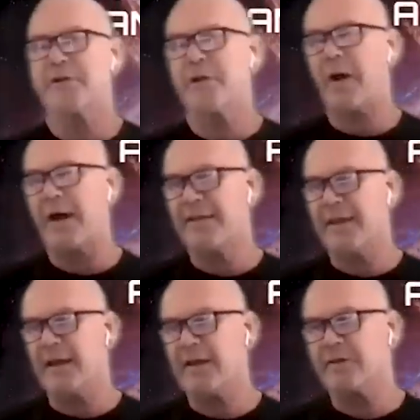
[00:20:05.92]
So I
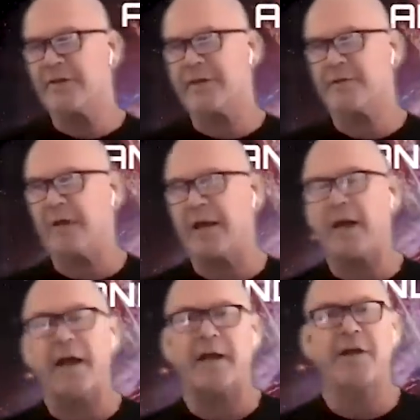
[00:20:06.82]
think just
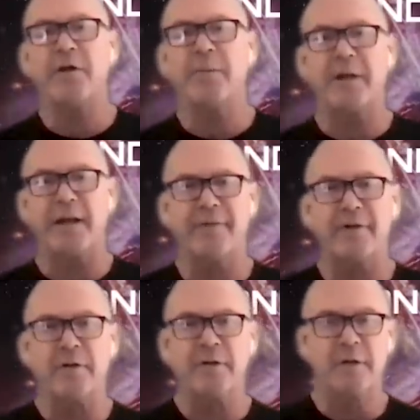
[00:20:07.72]
at a human
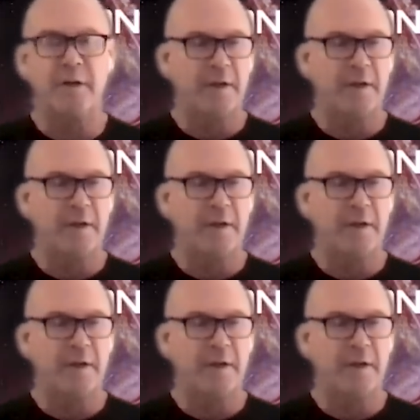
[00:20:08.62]
level,